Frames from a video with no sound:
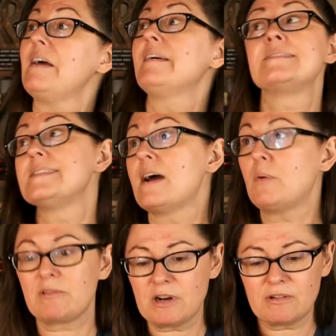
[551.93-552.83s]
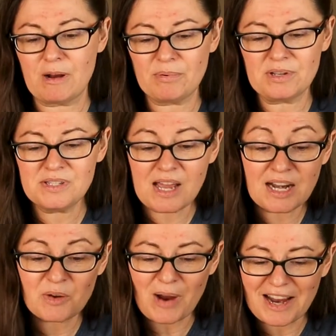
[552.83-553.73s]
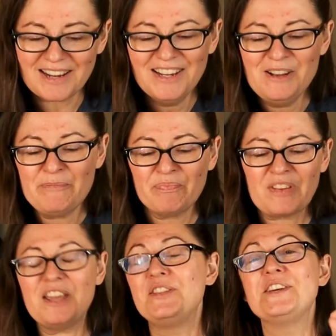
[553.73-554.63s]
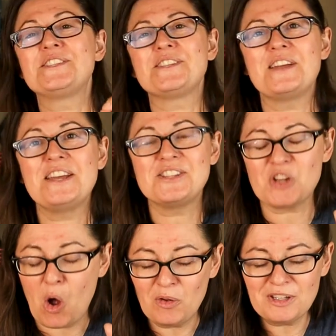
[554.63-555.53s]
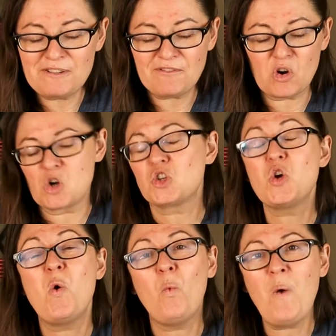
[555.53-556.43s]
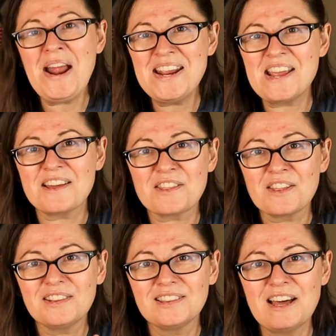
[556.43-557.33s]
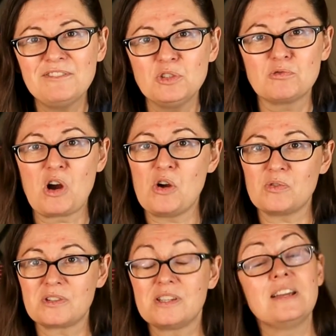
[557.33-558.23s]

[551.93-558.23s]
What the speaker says: Isn't that what a runner-up is? Anyway, this is only for 20th level rogues.